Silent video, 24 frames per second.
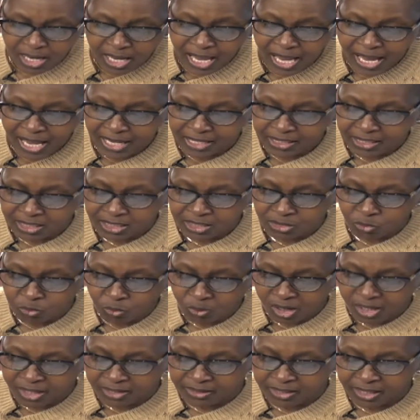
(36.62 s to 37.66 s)
And it's
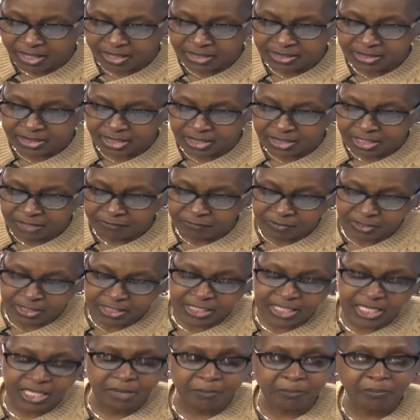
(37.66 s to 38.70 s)
one that
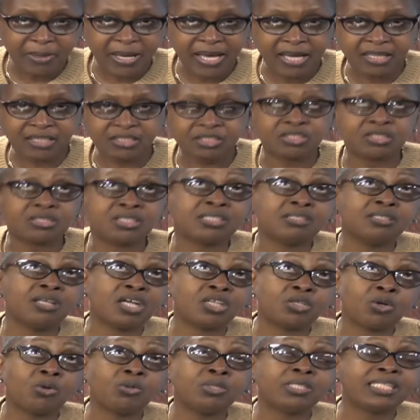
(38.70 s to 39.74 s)
significantly impacts
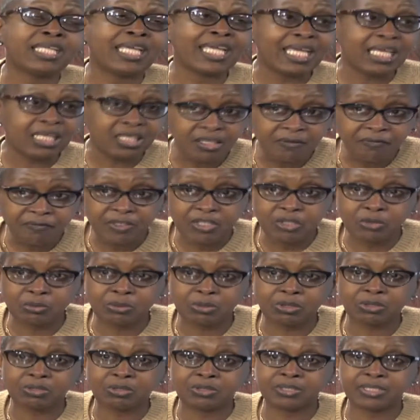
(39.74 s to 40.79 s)
not only the
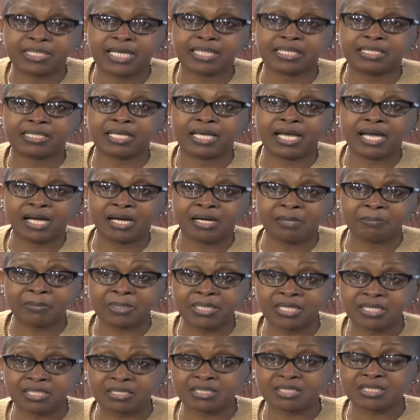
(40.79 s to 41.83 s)
individual that
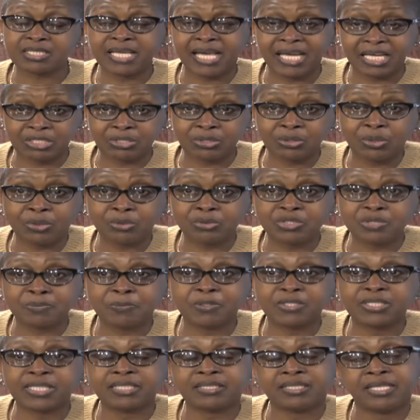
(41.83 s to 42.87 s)
is diagnosed,
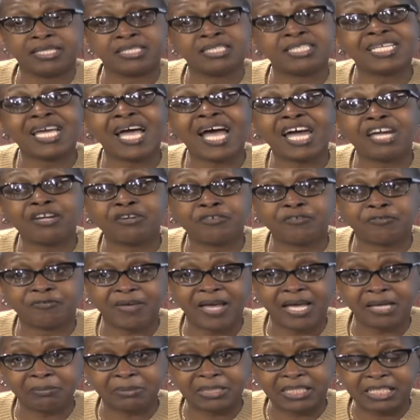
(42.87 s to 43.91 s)
but the entire
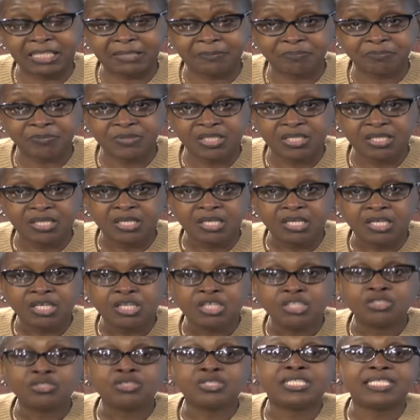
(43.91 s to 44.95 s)
family.
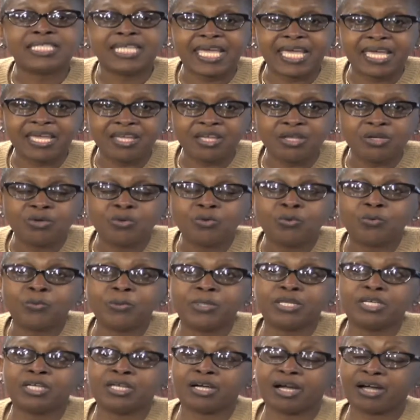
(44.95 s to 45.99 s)
Today,
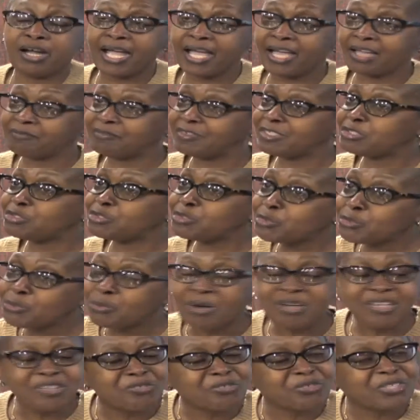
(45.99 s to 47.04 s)
we are having two
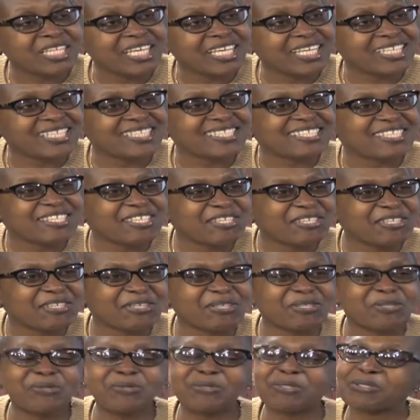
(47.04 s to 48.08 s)
wonderful ladies
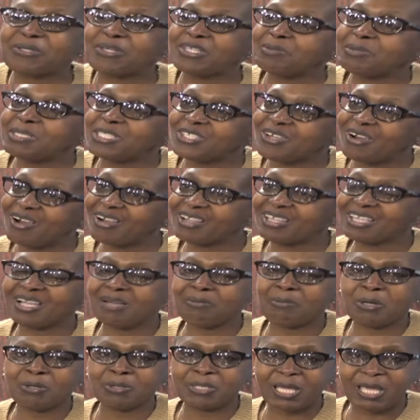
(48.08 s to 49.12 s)
here who's going to be talking
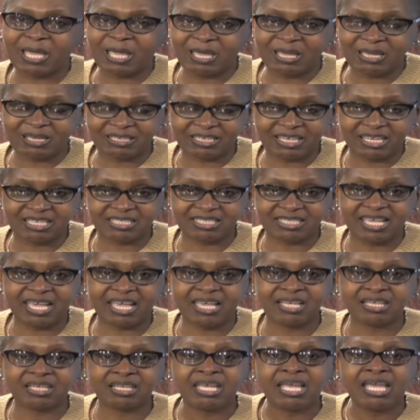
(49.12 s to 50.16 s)
about ALS
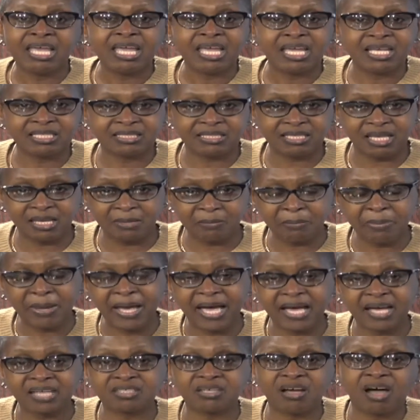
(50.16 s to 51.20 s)
and its
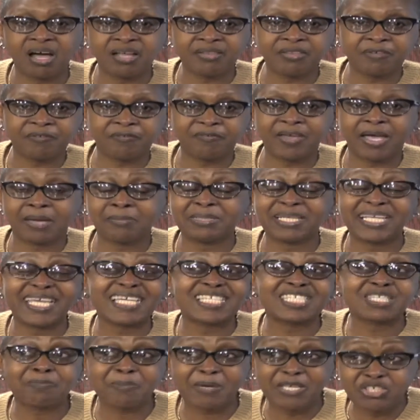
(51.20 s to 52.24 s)
impact on the family,
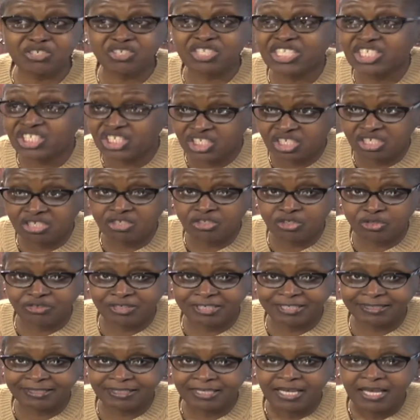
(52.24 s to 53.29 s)
especially
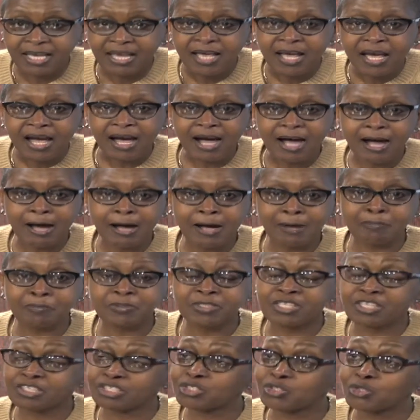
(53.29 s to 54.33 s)
children.
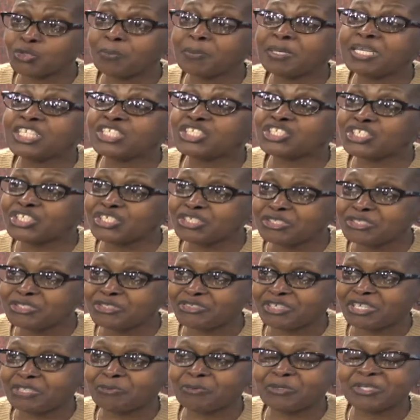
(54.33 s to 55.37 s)
There's so many
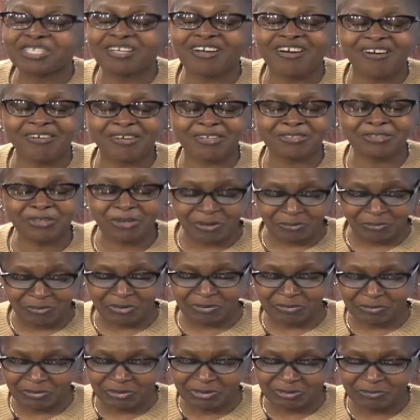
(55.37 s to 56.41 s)
children,
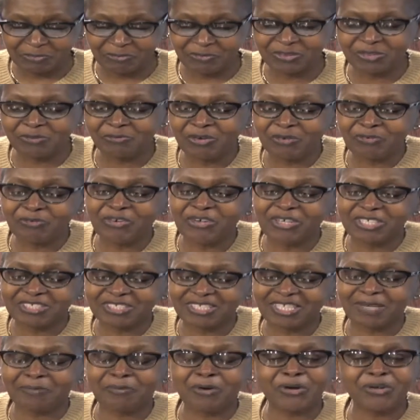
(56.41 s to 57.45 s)
we're referring to
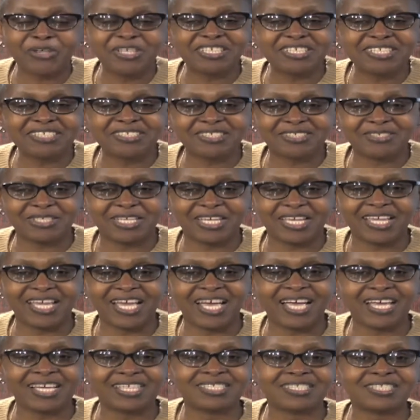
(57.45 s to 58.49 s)
them earlier today
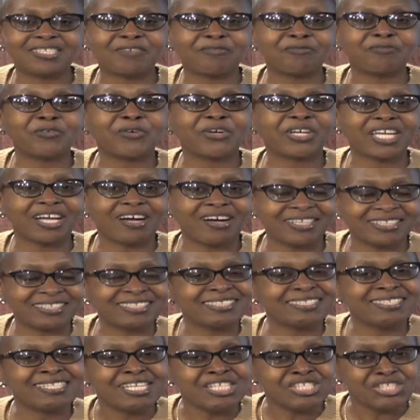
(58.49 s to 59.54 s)
as the
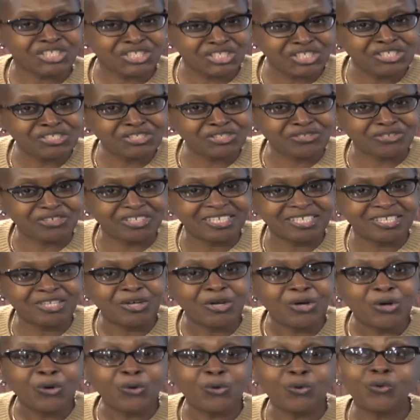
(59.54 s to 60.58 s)
forgotten children
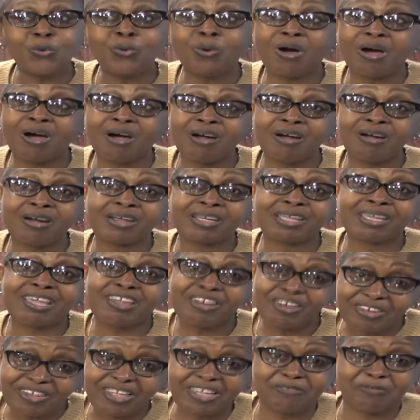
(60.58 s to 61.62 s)
who are
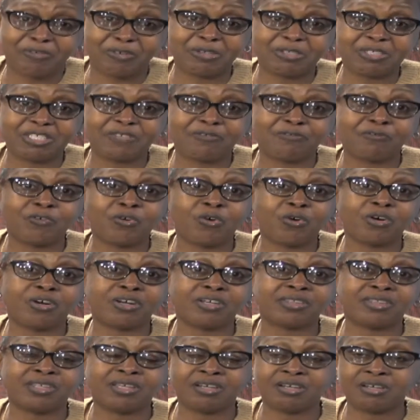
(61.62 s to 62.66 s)
caregivers
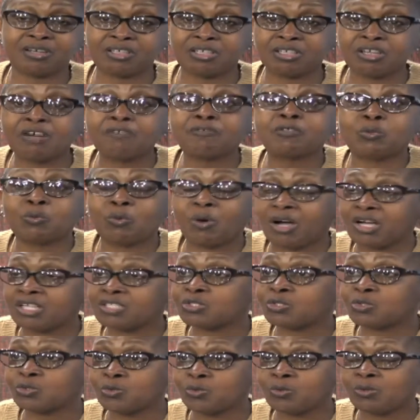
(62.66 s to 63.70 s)
for their loved
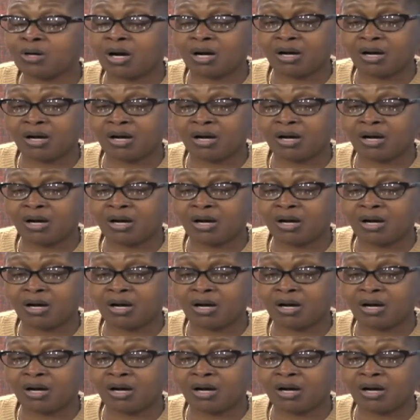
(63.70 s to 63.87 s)
ones who